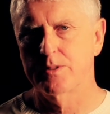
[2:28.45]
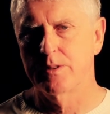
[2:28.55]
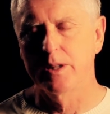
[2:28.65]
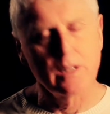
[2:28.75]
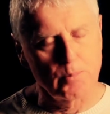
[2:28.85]

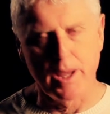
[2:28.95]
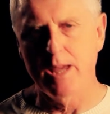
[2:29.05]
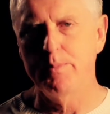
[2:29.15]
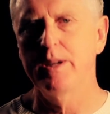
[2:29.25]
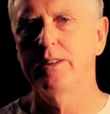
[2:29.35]
Little
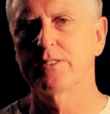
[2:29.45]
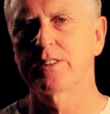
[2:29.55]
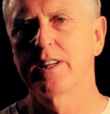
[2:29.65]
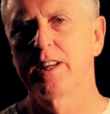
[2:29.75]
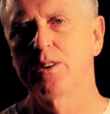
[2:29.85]
babies
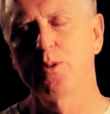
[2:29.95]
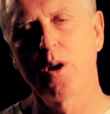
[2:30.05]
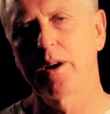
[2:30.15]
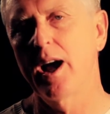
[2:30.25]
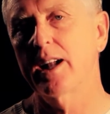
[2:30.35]
who
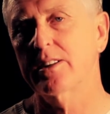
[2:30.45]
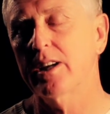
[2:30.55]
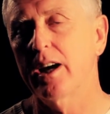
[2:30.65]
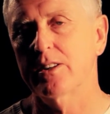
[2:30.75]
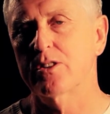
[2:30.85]
are not
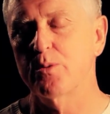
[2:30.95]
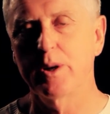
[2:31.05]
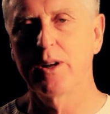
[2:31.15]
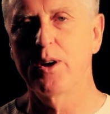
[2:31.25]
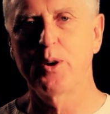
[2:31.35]
touched,
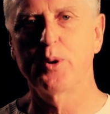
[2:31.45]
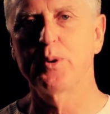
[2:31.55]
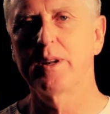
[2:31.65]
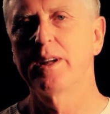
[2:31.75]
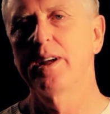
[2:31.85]
we know
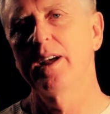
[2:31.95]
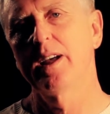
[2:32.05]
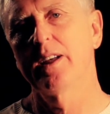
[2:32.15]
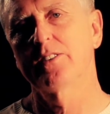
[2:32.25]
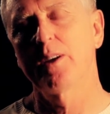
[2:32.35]

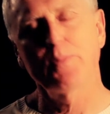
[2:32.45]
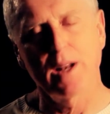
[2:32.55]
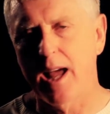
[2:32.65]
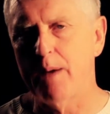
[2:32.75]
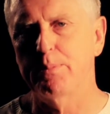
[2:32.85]

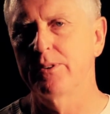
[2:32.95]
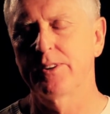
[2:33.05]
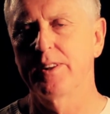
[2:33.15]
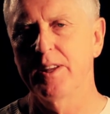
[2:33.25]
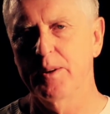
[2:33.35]
something happens
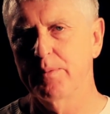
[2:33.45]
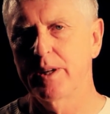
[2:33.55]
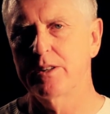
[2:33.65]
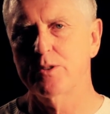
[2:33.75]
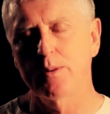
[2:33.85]
to them.
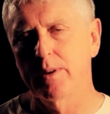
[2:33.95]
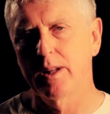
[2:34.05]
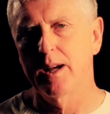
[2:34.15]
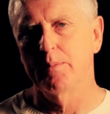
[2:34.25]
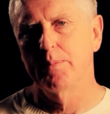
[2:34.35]
They shrivel
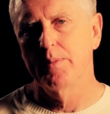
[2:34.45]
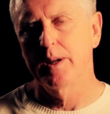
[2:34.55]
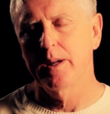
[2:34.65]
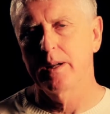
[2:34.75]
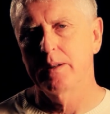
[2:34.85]
up.
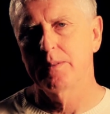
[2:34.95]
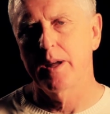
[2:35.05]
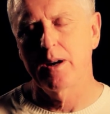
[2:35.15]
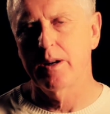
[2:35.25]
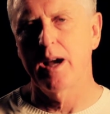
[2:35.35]
They
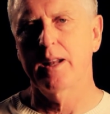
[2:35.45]
are not